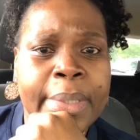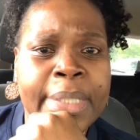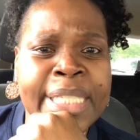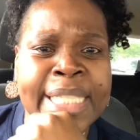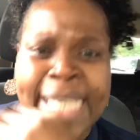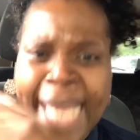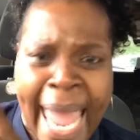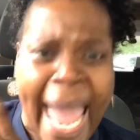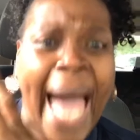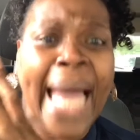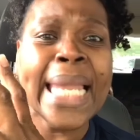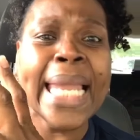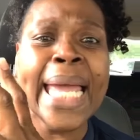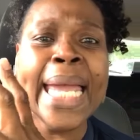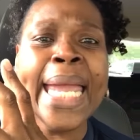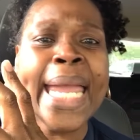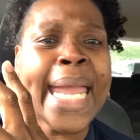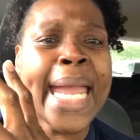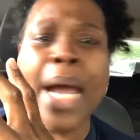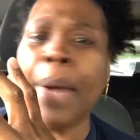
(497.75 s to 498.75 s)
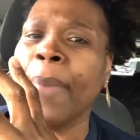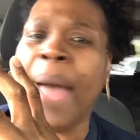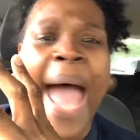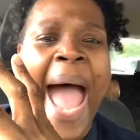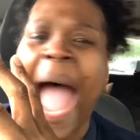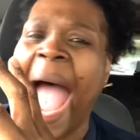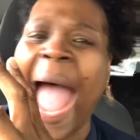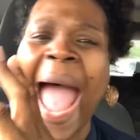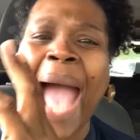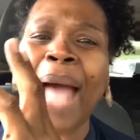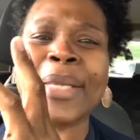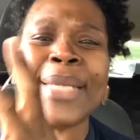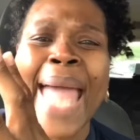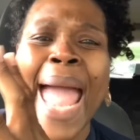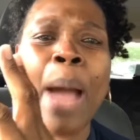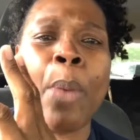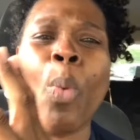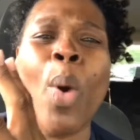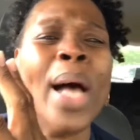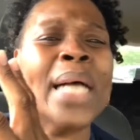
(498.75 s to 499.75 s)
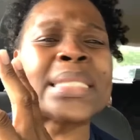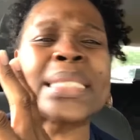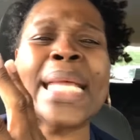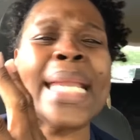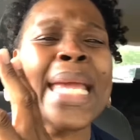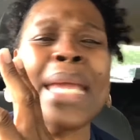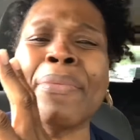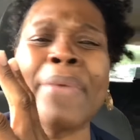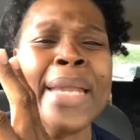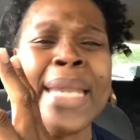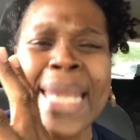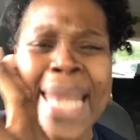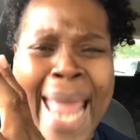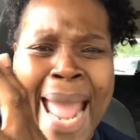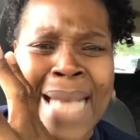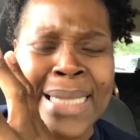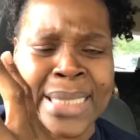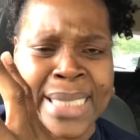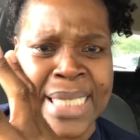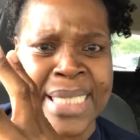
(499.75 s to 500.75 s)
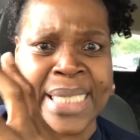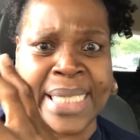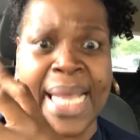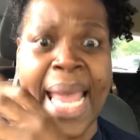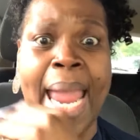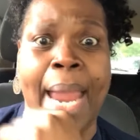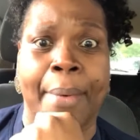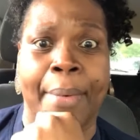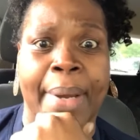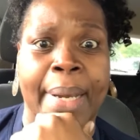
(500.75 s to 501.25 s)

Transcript: telling him how that wasn't even necessary.